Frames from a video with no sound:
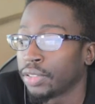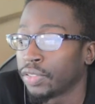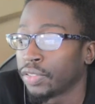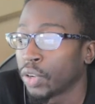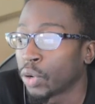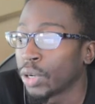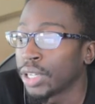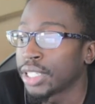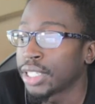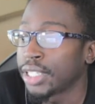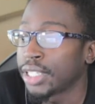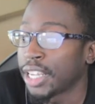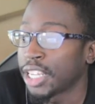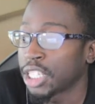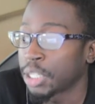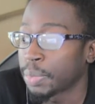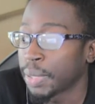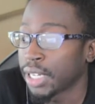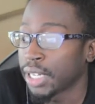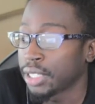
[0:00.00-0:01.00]
For its Dead
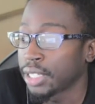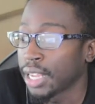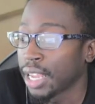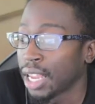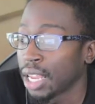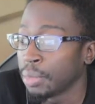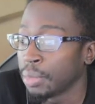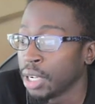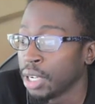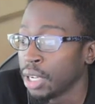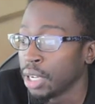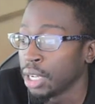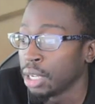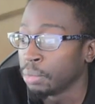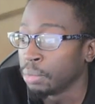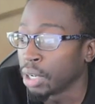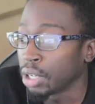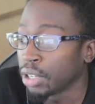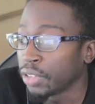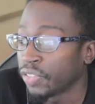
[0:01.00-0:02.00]
Space game,
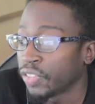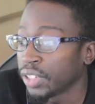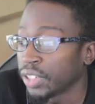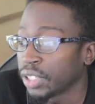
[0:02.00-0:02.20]
Motive is